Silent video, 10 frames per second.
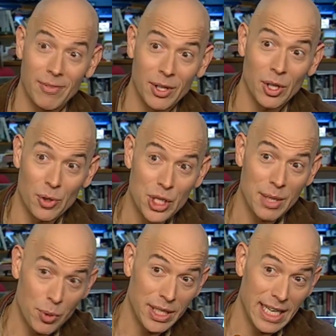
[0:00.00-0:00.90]
even though she
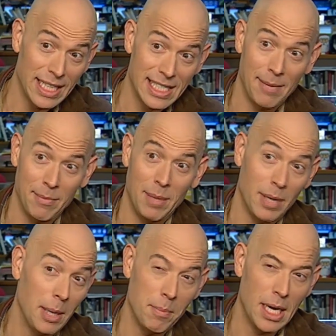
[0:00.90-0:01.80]
predates Tammy
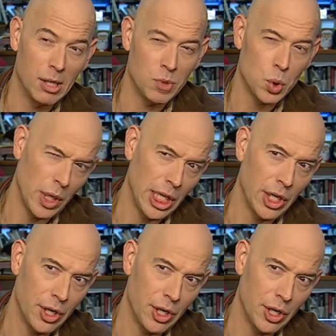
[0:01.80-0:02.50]
by about 20